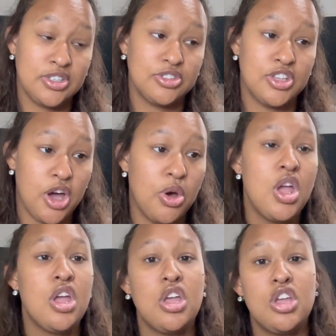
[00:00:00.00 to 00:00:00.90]
So
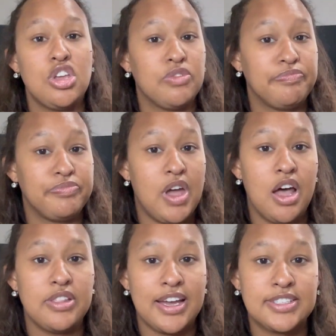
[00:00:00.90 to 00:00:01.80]

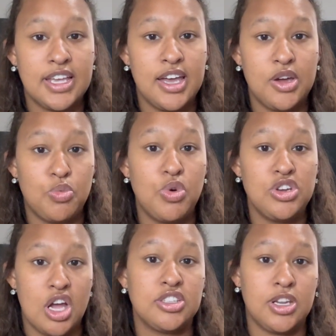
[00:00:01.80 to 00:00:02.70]
Alexa would
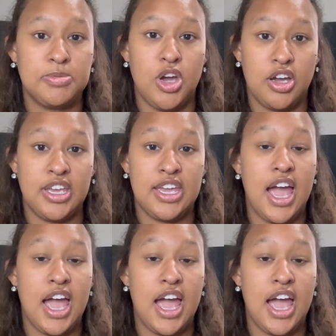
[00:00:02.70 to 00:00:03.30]
not stop talking.